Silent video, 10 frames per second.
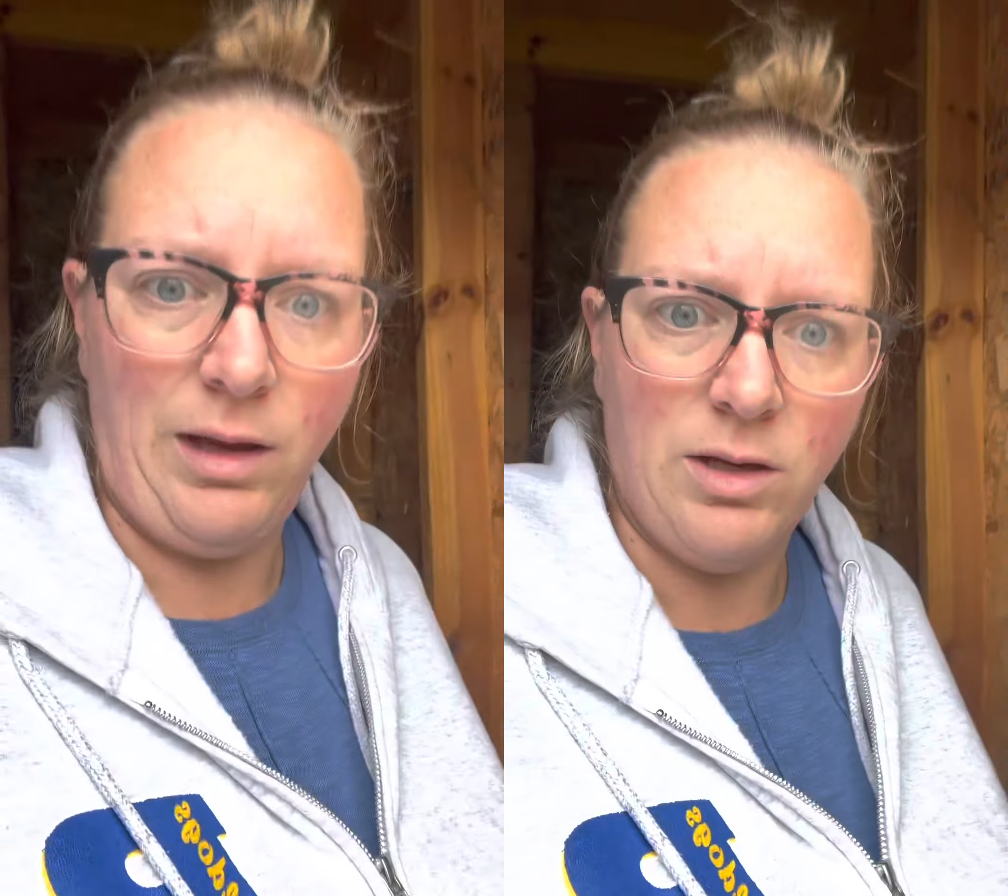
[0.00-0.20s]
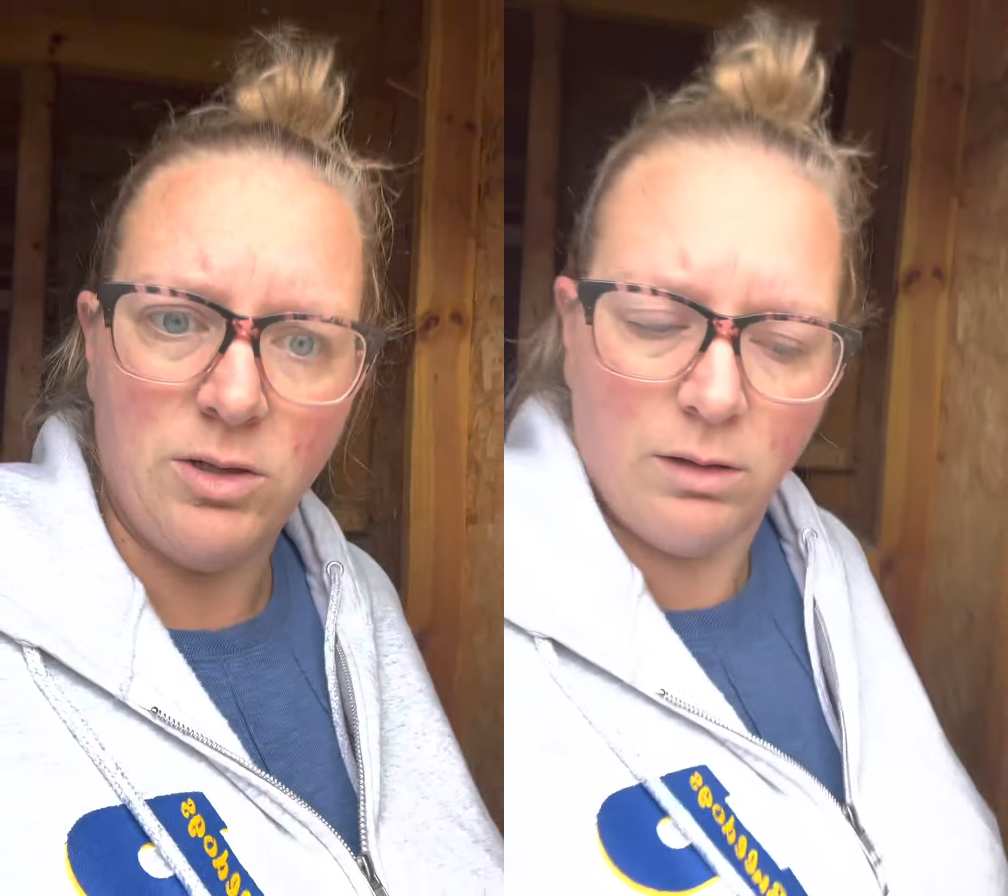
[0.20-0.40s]

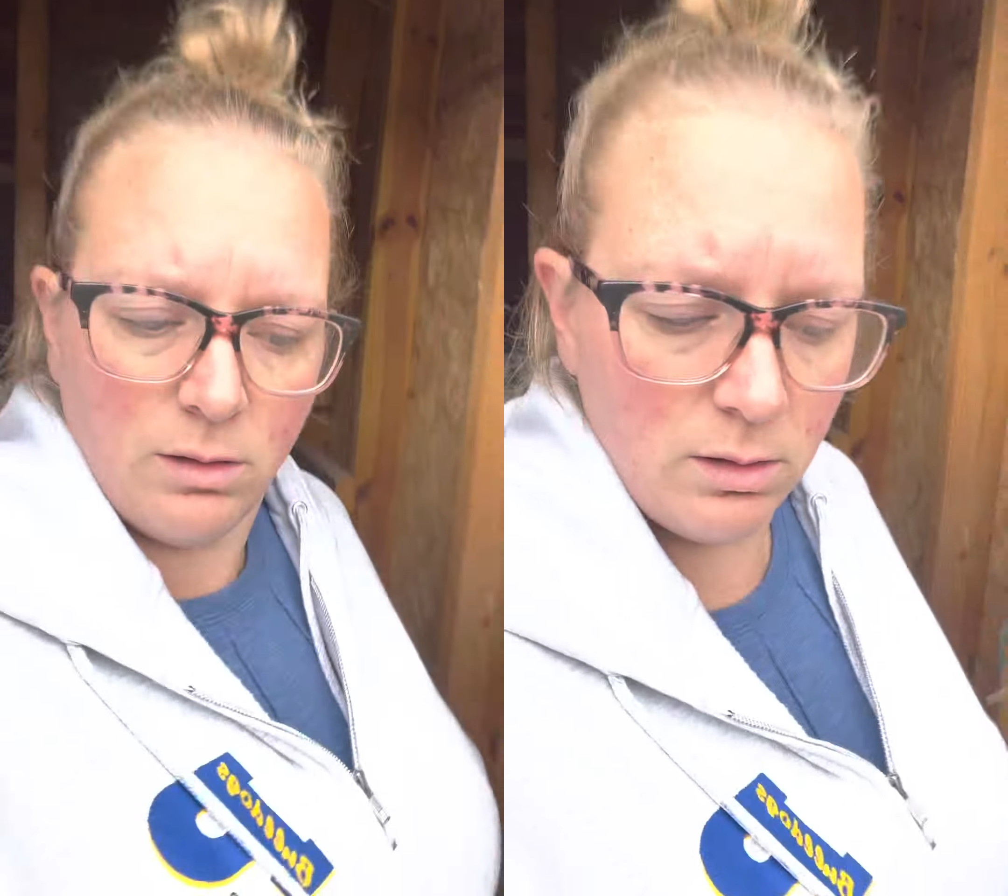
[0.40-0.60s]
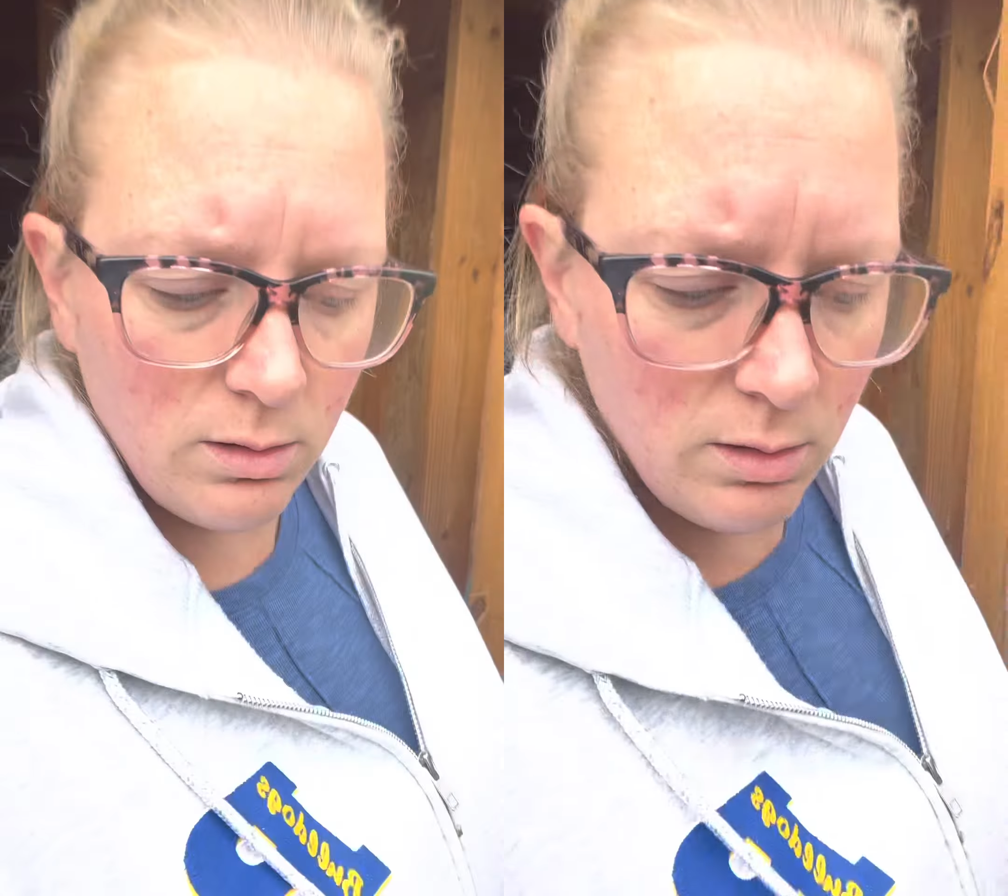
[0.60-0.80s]
each
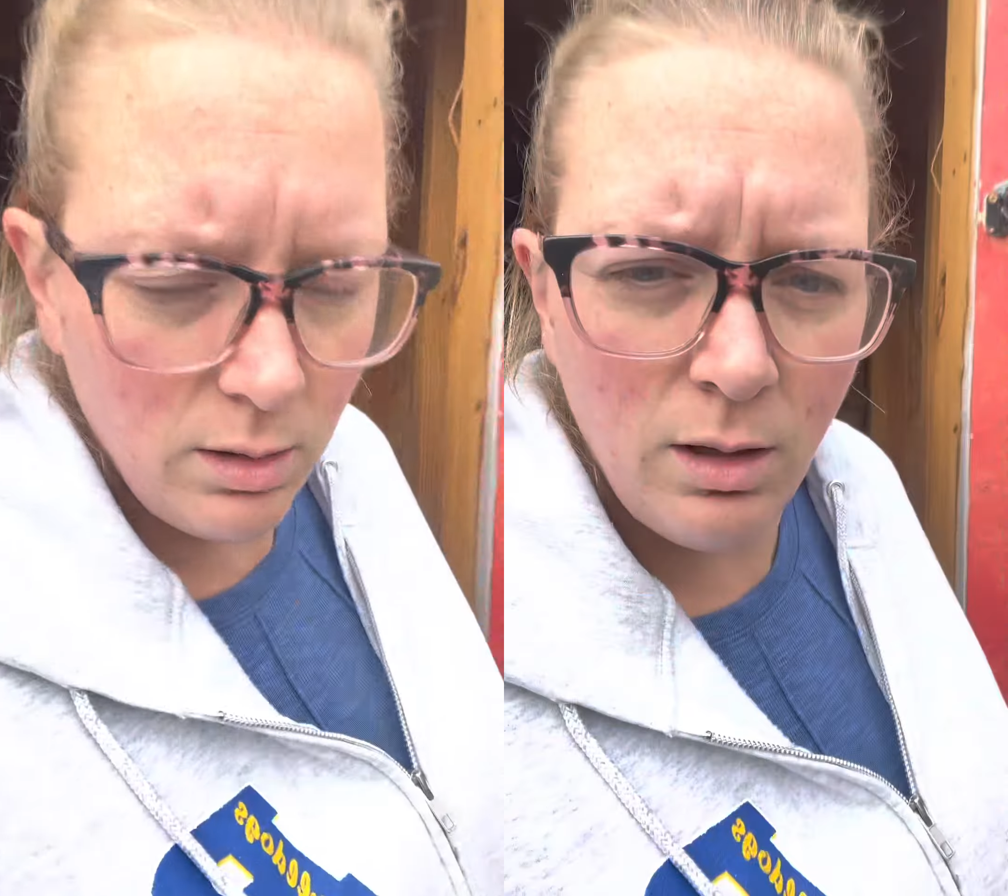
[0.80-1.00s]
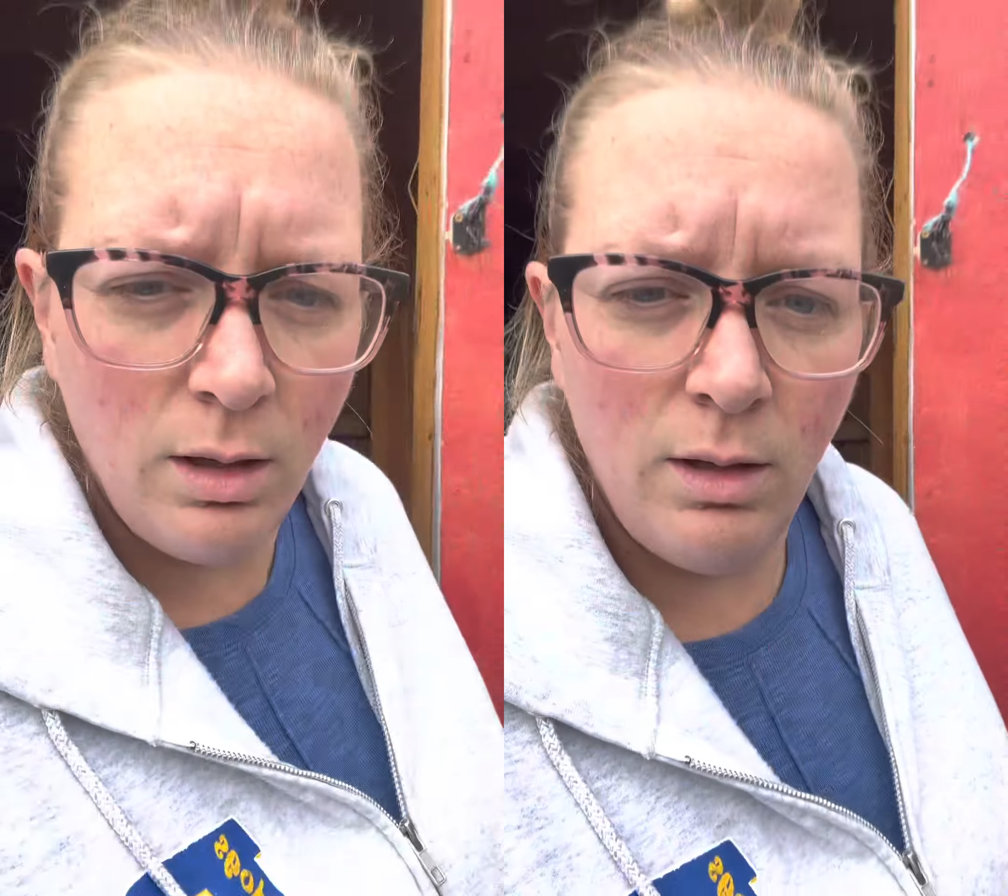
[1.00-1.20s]
other.
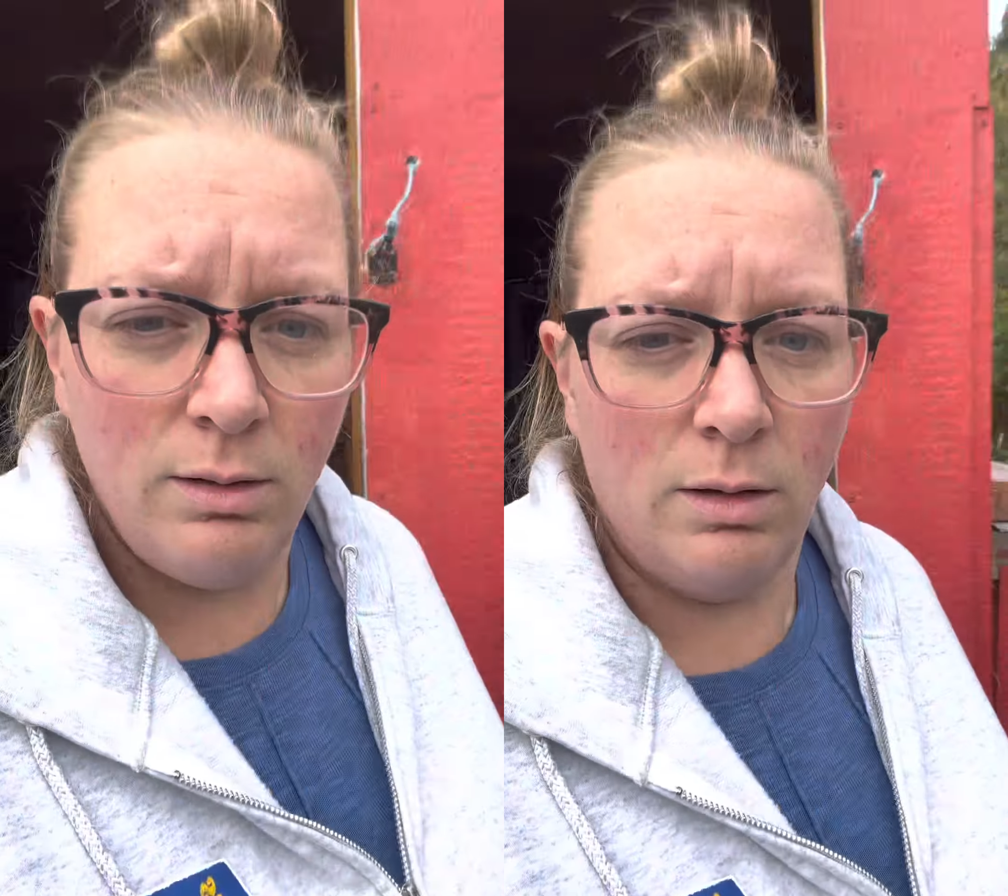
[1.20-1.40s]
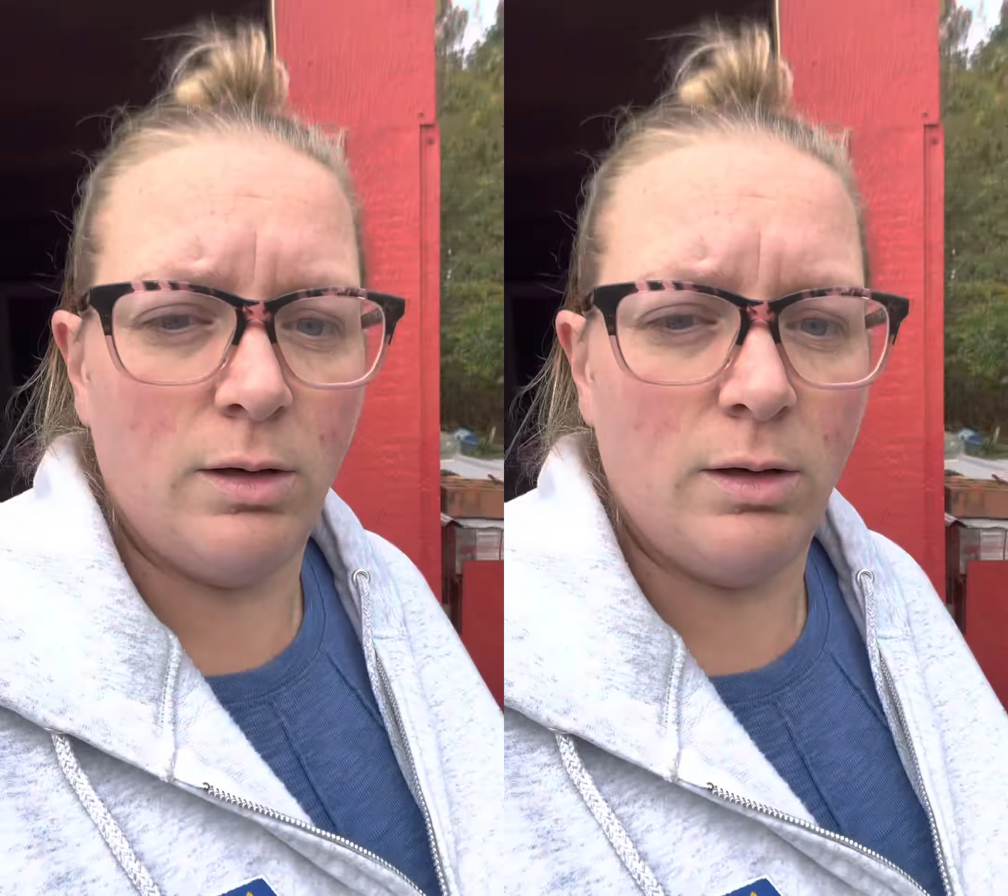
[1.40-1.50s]
They're